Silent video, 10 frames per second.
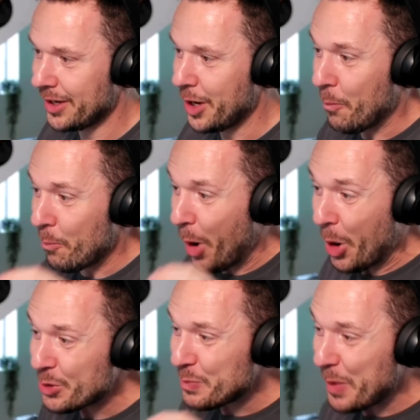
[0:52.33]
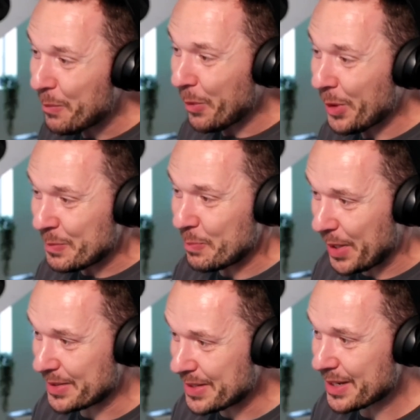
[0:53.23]
Most people in
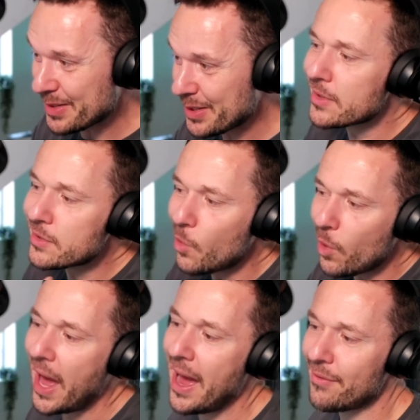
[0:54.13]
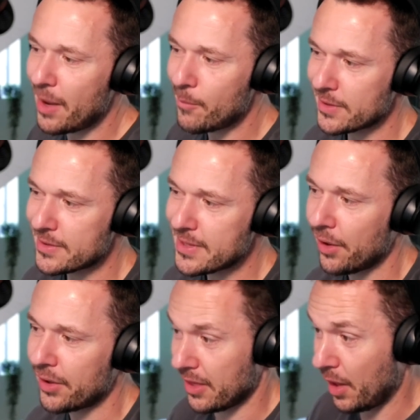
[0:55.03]
business don't have that
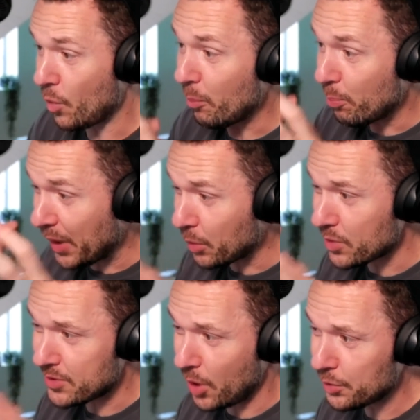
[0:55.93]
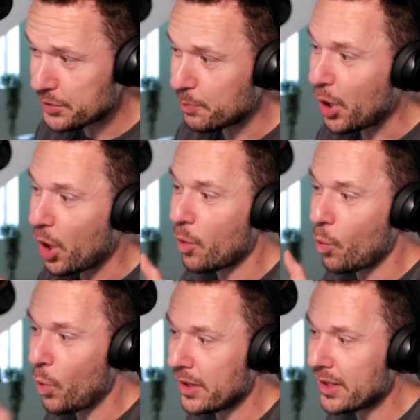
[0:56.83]
mentality. They want big results, but aren't
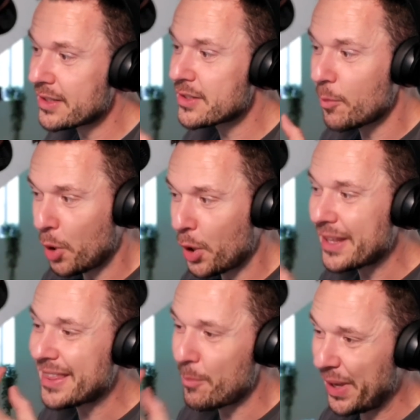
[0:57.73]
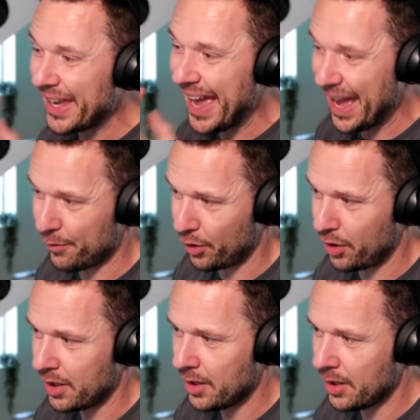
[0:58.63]
willing to put in the big effort.